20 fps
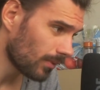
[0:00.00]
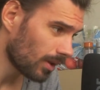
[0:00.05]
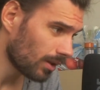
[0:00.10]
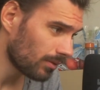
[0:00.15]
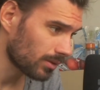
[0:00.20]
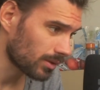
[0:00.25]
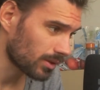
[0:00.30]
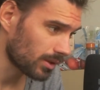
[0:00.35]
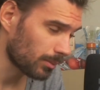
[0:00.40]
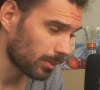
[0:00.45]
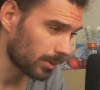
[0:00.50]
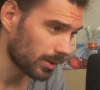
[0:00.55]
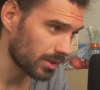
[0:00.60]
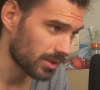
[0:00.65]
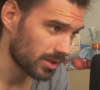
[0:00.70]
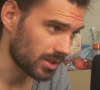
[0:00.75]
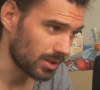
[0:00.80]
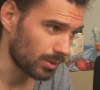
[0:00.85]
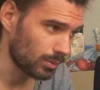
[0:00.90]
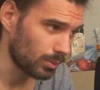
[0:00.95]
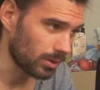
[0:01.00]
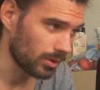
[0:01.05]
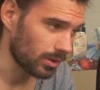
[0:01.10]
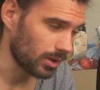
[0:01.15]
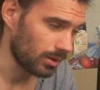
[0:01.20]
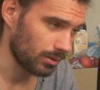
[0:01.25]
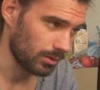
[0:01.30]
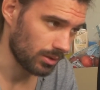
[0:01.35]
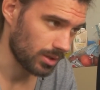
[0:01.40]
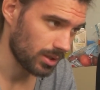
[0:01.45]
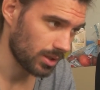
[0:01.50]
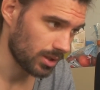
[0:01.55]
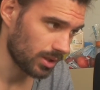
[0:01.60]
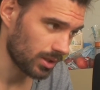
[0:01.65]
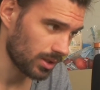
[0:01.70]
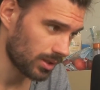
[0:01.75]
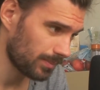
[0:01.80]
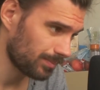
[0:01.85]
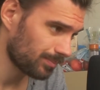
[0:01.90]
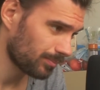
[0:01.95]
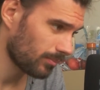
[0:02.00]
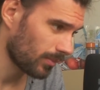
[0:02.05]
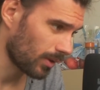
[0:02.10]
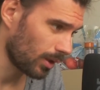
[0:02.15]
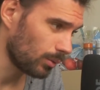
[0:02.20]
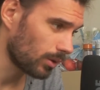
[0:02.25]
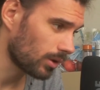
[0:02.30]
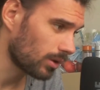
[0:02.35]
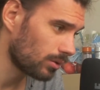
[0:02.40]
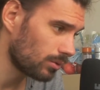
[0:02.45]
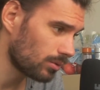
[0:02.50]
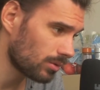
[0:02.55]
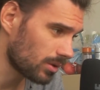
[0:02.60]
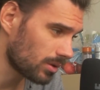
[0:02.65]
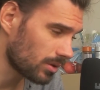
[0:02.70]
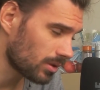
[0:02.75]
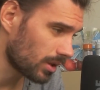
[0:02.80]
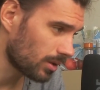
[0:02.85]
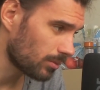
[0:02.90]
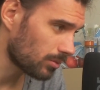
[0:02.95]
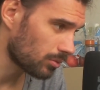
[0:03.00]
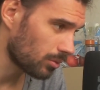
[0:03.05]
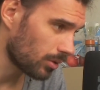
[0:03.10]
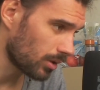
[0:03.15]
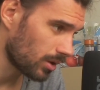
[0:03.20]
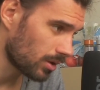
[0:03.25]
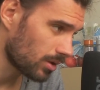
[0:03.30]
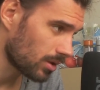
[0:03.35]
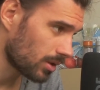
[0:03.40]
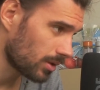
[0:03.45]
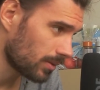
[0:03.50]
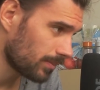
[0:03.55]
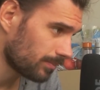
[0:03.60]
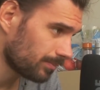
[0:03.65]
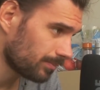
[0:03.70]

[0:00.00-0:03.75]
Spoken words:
For example, here's the 1 hour chart. Now we can use the same strategy.